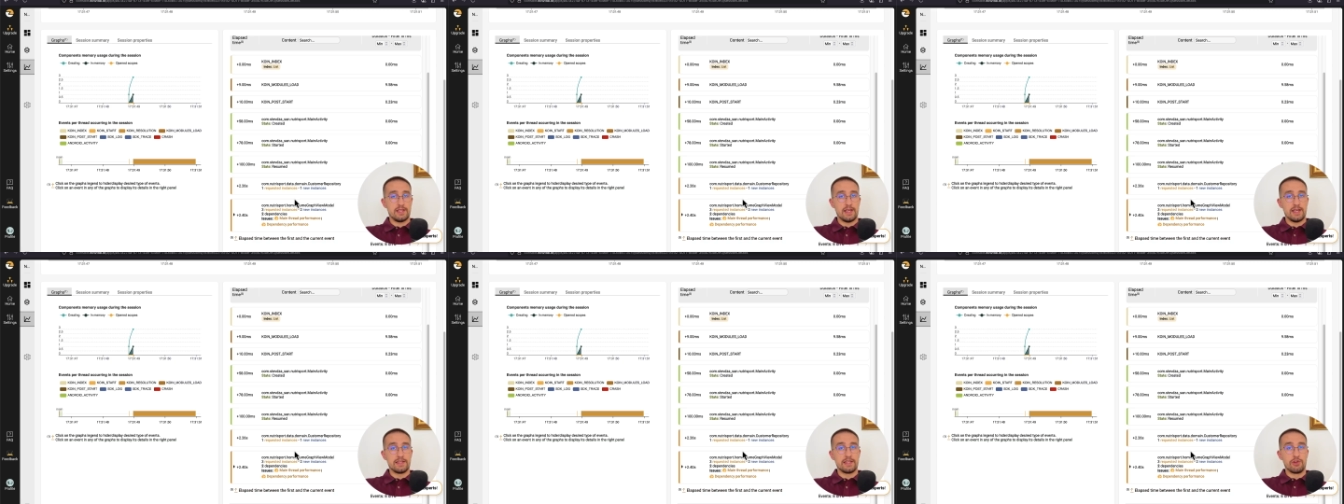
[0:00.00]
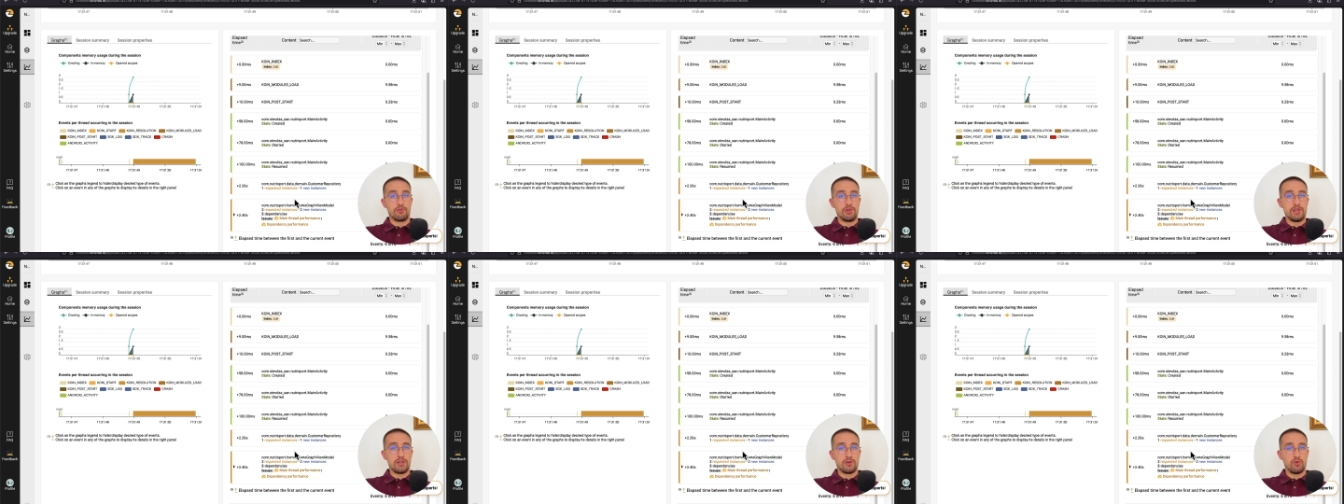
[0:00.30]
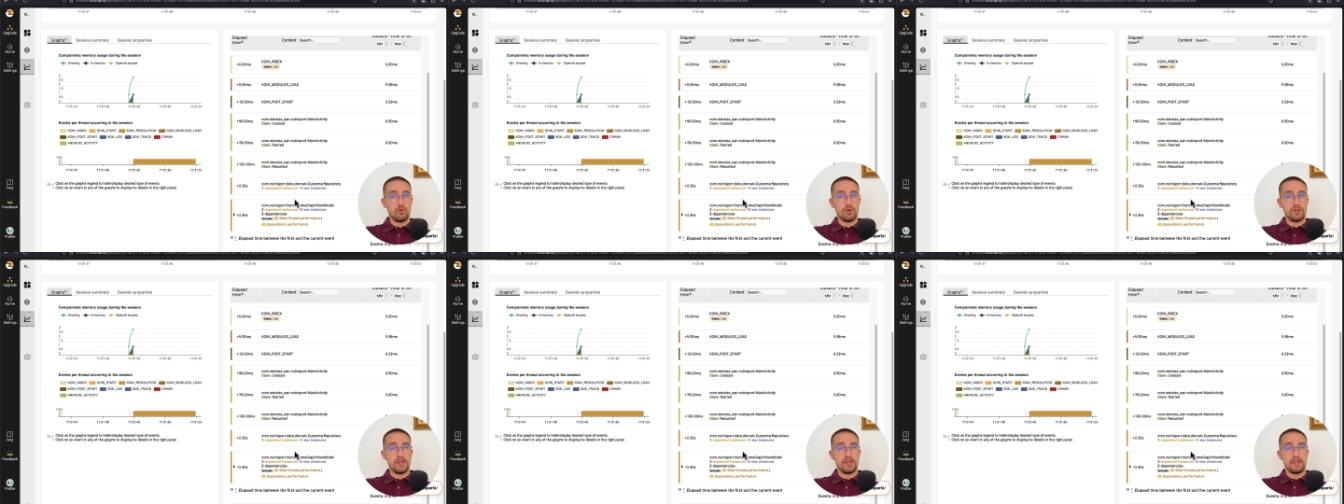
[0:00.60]
and
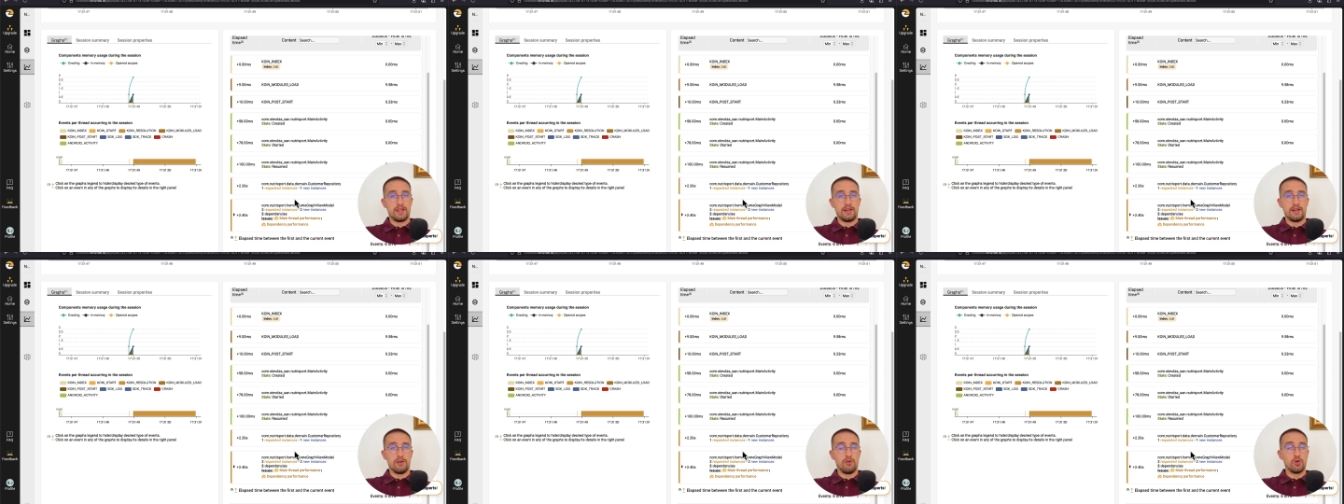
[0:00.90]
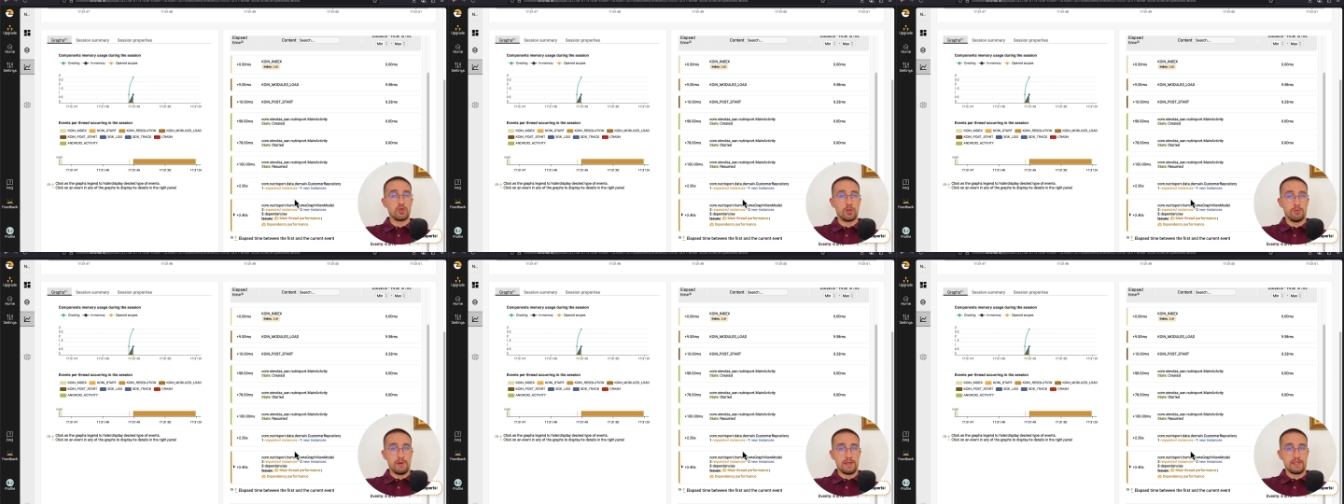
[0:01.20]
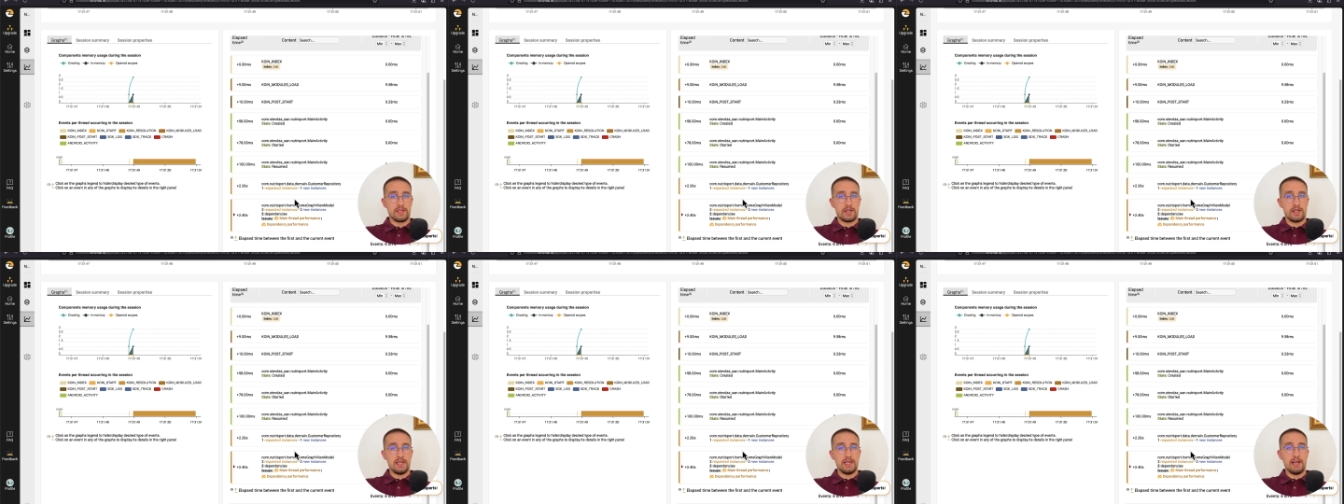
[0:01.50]
recorded
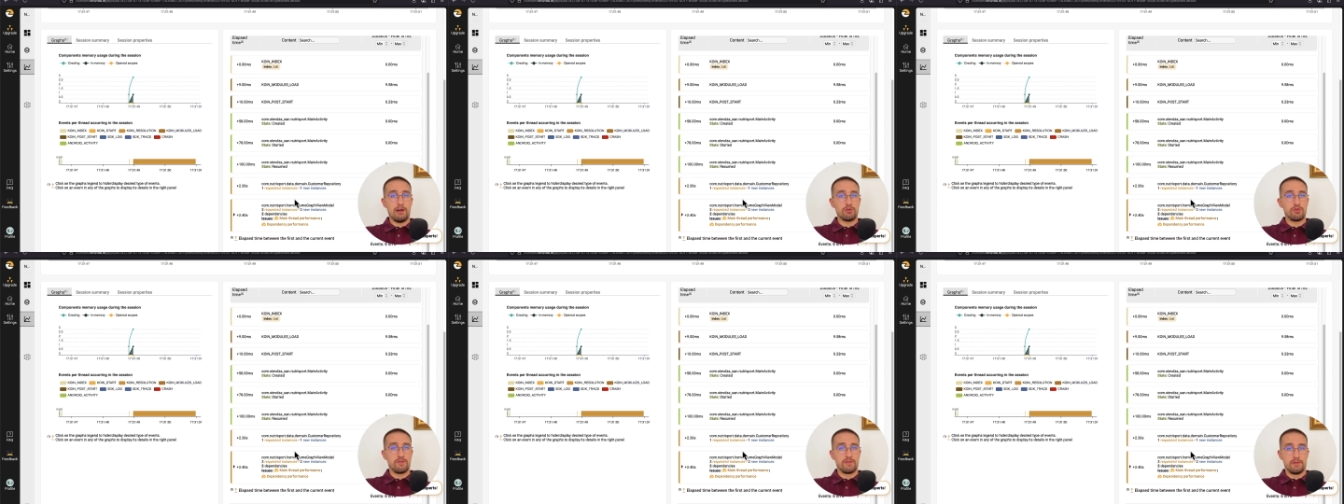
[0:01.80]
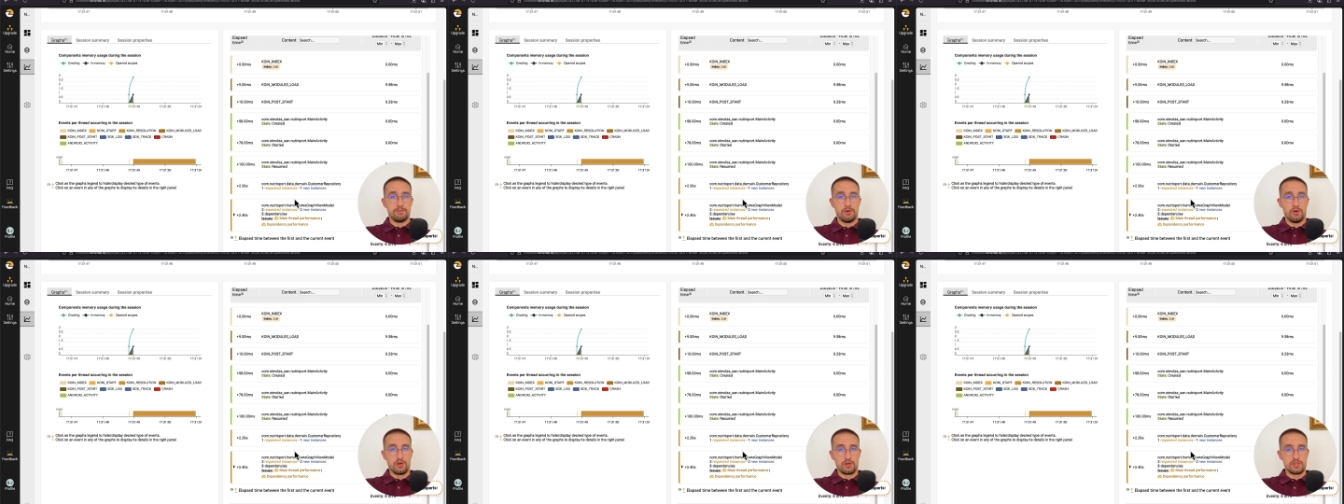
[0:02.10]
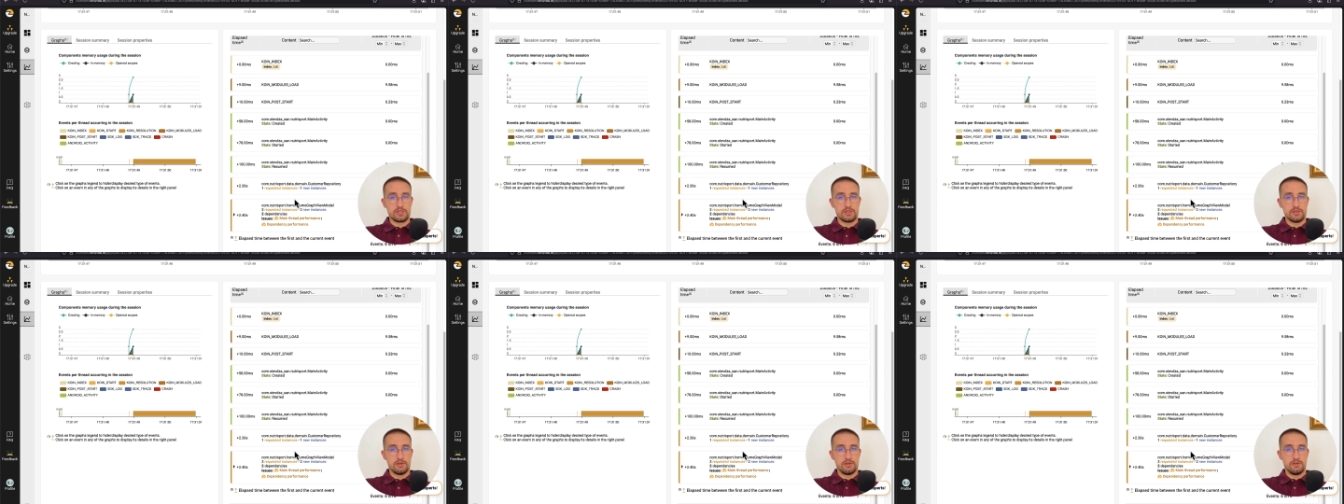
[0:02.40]
automatically out of the
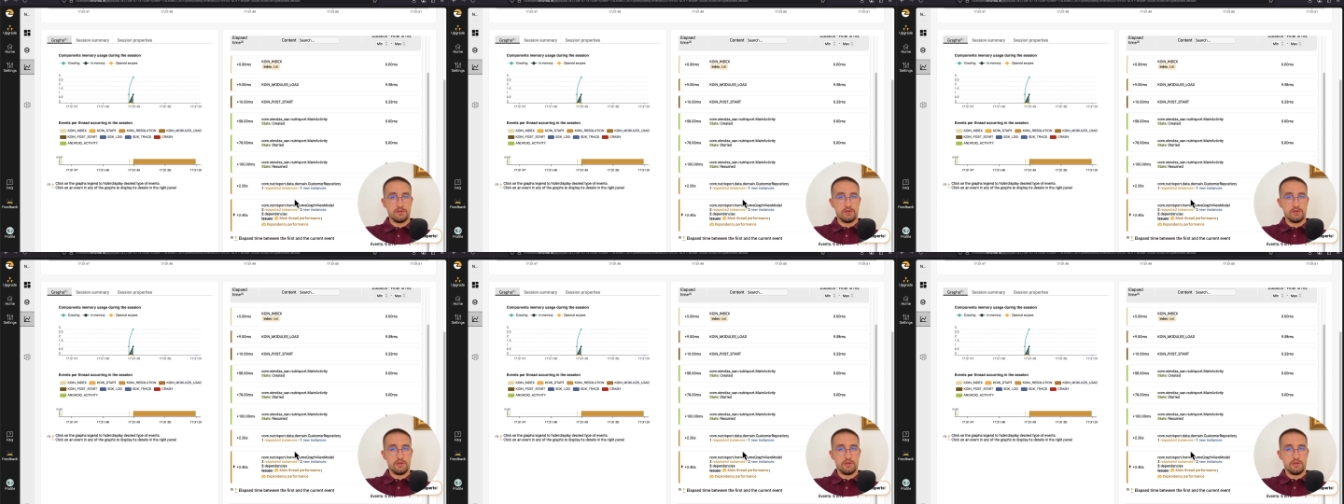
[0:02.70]
box,